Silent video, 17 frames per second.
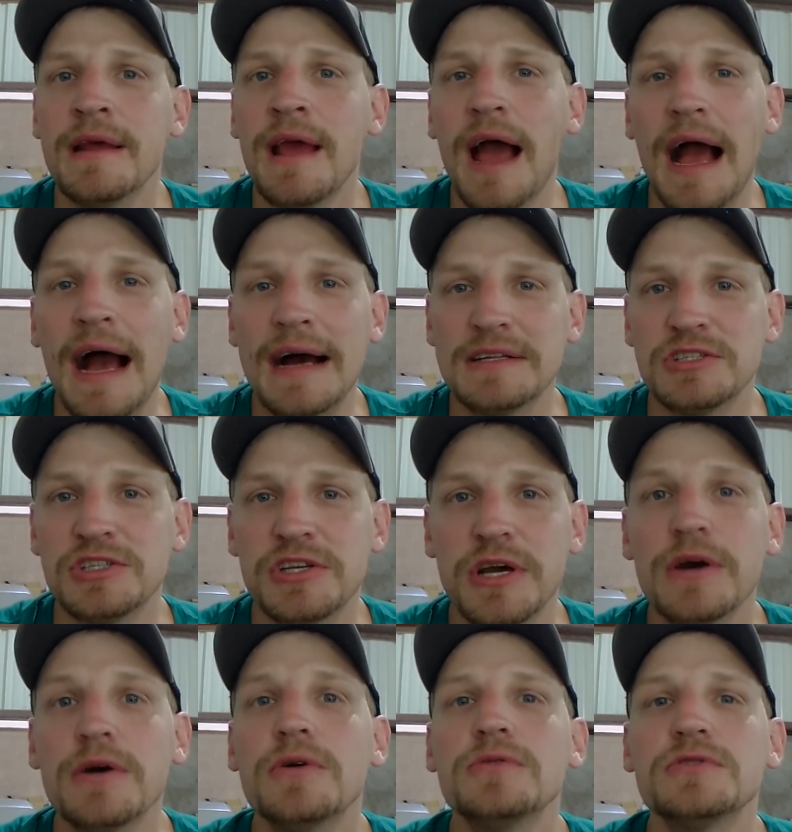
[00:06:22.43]
I
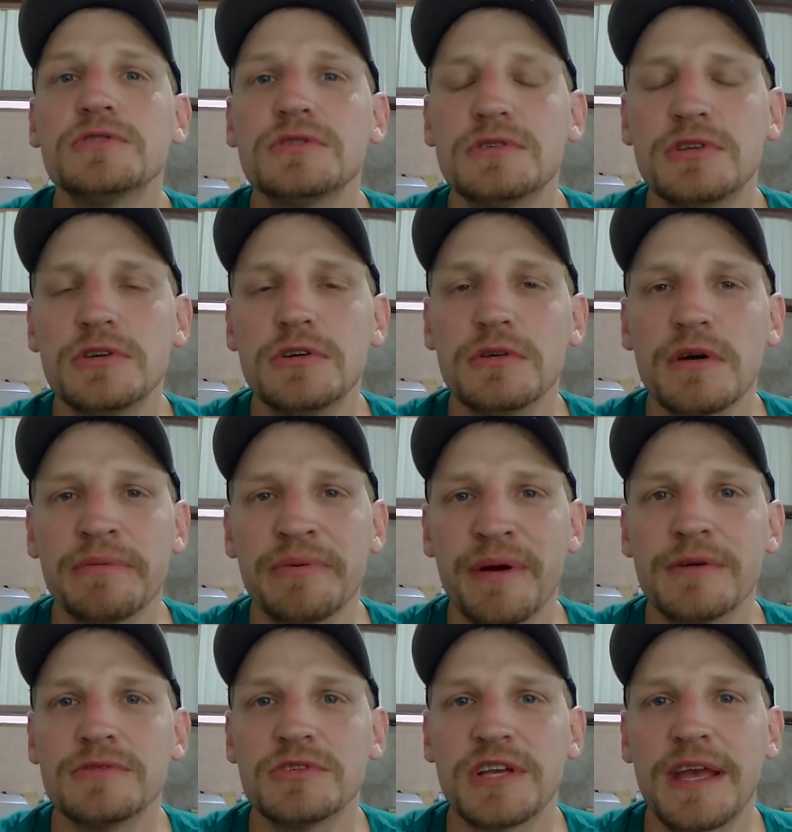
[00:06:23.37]
chose to
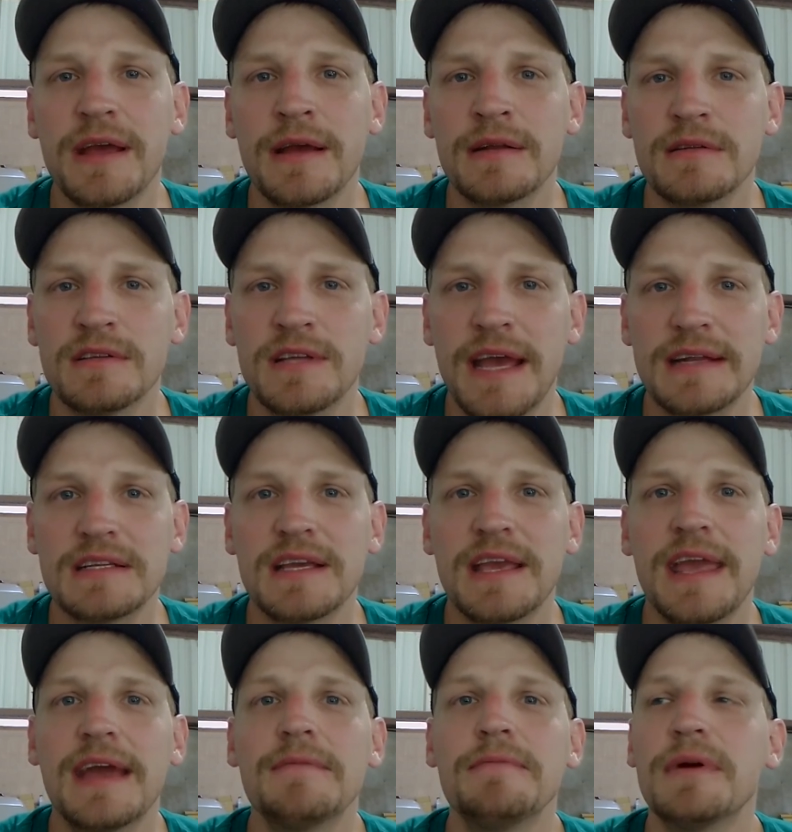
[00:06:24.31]
approach Tactacam